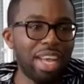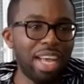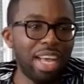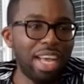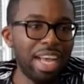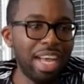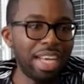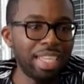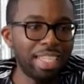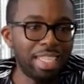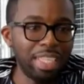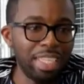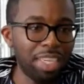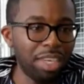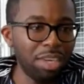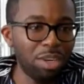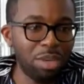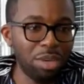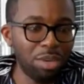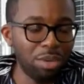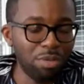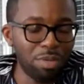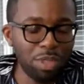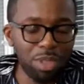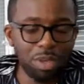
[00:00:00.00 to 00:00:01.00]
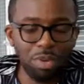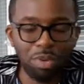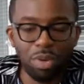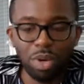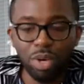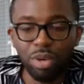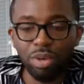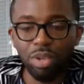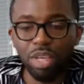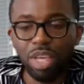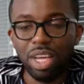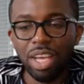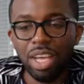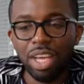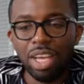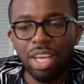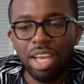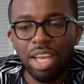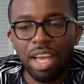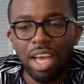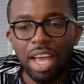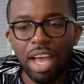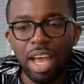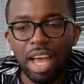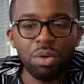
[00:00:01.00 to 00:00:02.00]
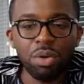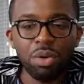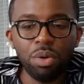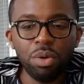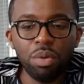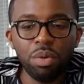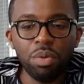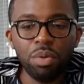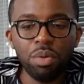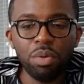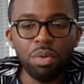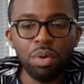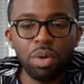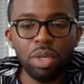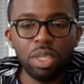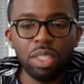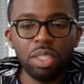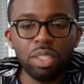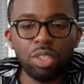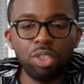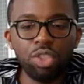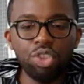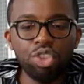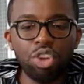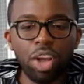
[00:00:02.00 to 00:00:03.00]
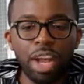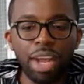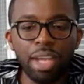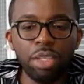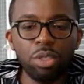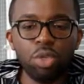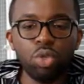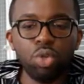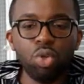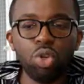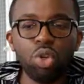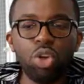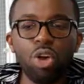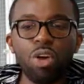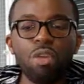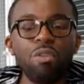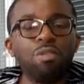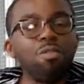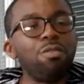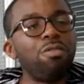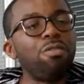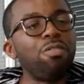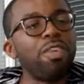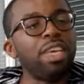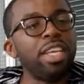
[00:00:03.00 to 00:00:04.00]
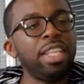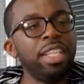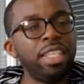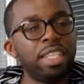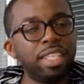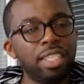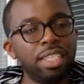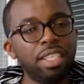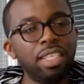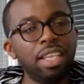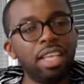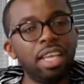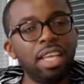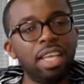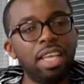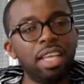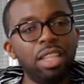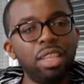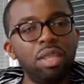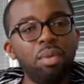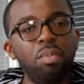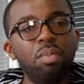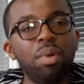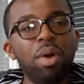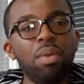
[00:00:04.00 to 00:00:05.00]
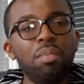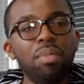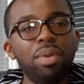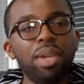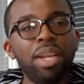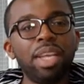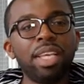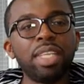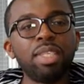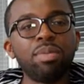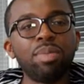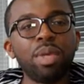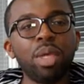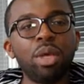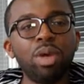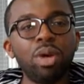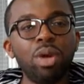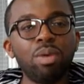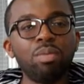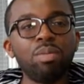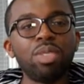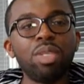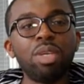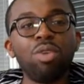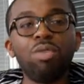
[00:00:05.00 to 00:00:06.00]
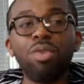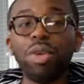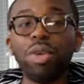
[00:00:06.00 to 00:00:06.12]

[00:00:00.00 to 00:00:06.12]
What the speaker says: I see it all over the world. Trying to convince the populace becomes a real